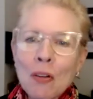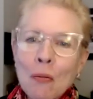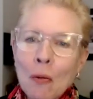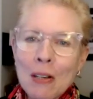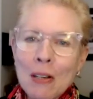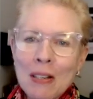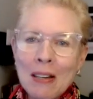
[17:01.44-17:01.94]

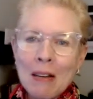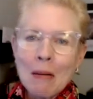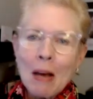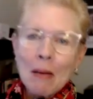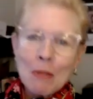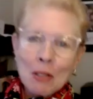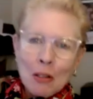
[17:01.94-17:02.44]
was, and I
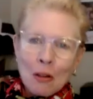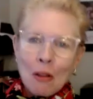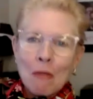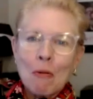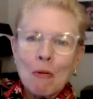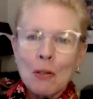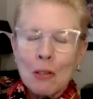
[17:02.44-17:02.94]
was going to
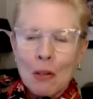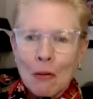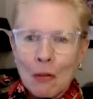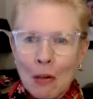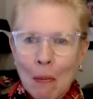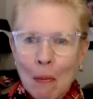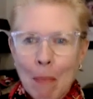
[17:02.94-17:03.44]
throw this over
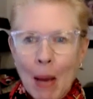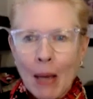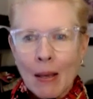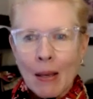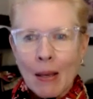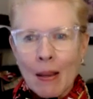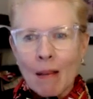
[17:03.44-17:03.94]
to
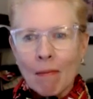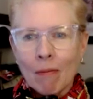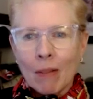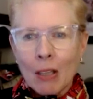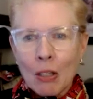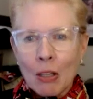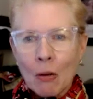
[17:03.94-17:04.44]
Becky,
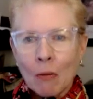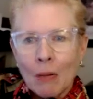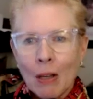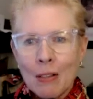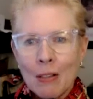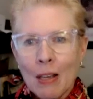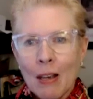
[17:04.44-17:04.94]

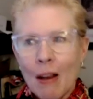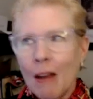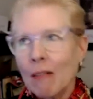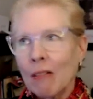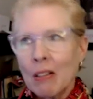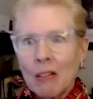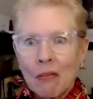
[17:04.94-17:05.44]
let's say I
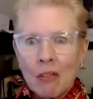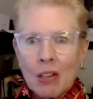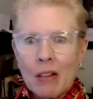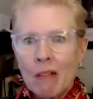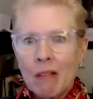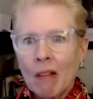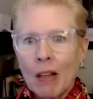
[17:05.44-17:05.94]
live
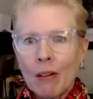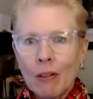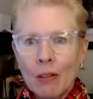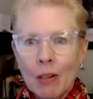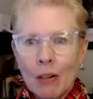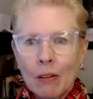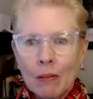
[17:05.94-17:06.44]
in, I don't
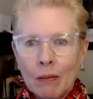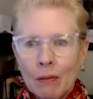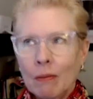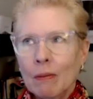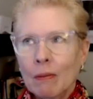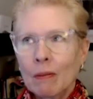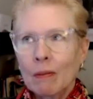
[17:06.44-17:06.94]
know,
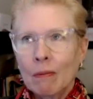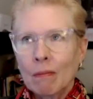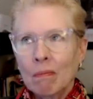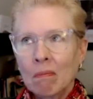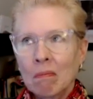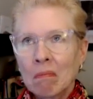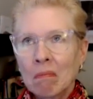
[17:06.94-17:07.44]

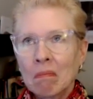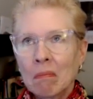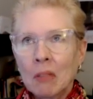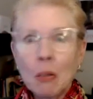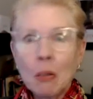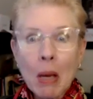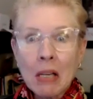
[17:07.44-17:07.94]

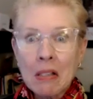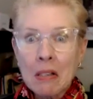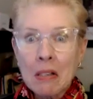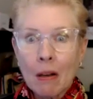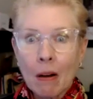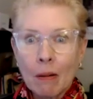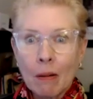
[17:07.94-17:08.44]
New
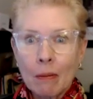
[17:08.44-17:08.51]
Mexico.